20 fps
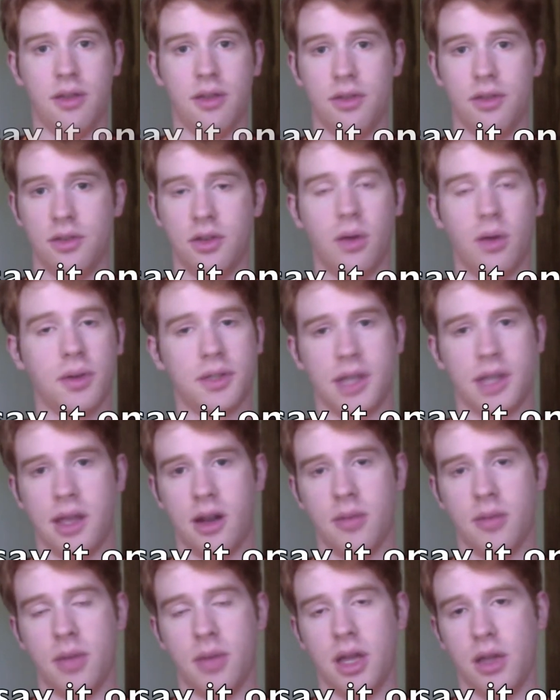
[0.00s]
then don't say
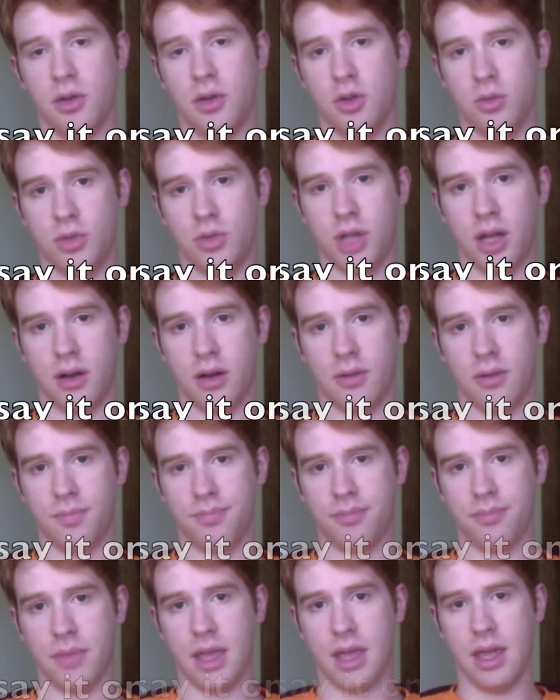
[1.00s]
it on my YouTube channel.
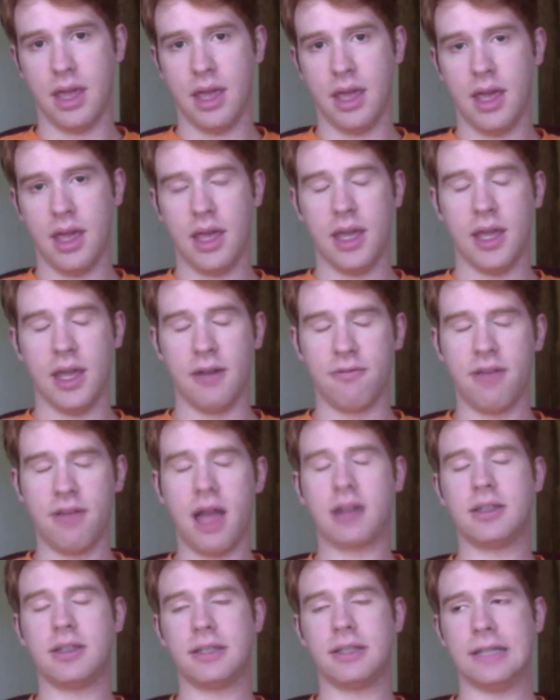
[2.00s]
In
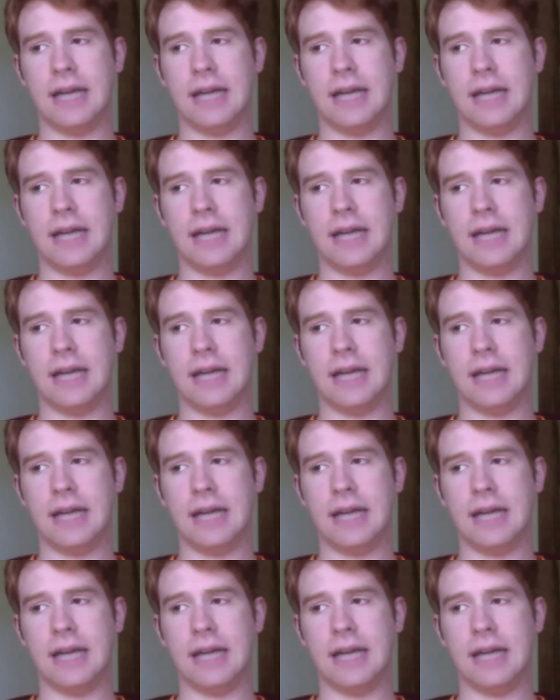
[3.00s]
fact,